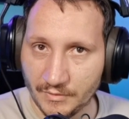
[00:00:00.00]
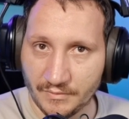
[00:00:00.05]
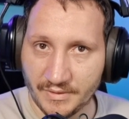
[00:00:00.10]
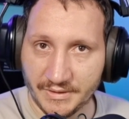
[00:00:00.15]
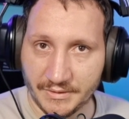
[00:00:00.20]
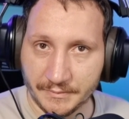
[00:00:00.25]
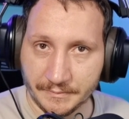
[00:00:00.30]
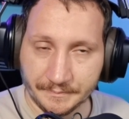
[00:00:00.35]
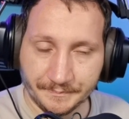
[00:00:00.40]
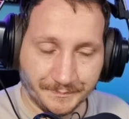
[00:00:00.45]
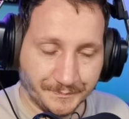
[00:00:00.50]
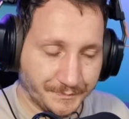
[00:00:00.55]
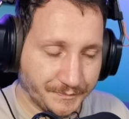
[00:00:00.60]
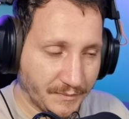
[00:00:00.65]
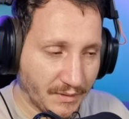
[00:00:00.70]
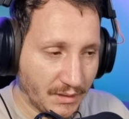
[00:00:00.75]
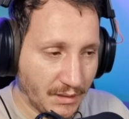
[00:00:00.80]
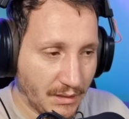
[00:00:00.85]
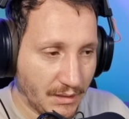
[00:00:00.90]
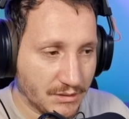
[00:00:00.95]
right?
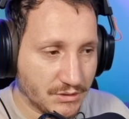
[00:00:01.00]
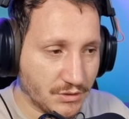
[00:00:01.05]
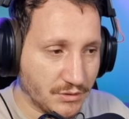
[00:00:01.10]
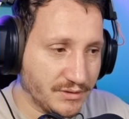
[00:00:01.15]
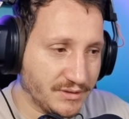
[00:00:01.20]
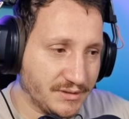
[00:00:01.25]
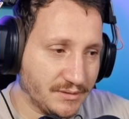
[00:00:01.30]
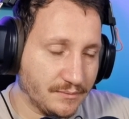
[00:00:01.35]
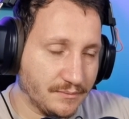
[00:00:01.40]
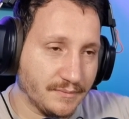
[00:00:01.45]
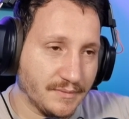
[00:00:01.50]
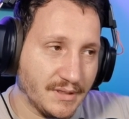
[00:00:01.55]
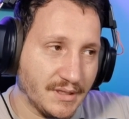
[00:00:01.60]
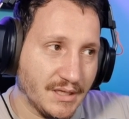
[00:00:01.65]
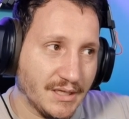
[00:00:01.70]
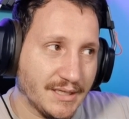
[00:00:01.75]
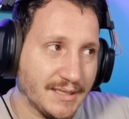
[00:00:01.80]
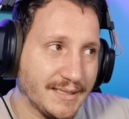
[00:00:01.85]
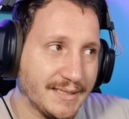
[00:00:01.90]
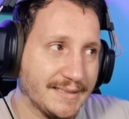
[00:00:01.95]
So
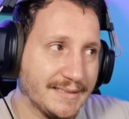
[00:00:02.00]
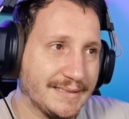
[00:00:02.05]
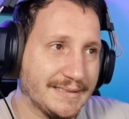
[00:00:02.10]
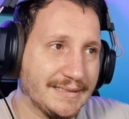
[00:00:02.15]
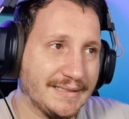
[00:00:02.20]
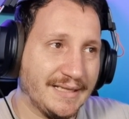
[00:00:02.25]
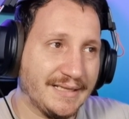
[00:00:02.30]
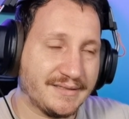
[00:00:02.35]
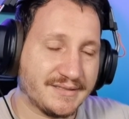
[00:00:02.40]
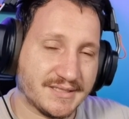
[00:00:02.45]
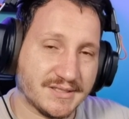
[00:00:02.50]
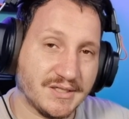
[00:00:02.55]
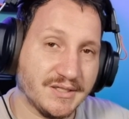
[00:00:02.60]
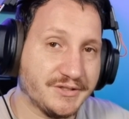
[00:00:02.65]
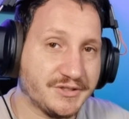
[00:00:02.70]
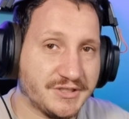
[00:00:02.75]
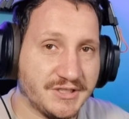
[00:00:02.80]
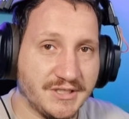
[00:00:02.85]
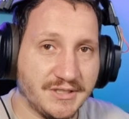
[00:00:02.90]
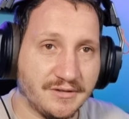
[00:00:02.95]
that's
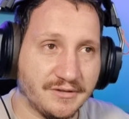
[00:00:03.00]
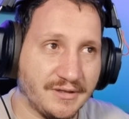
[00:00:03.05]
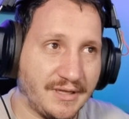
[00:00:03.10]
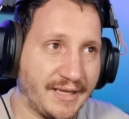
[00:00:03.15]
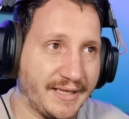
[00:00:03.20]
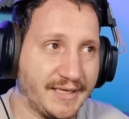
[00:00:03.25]
considered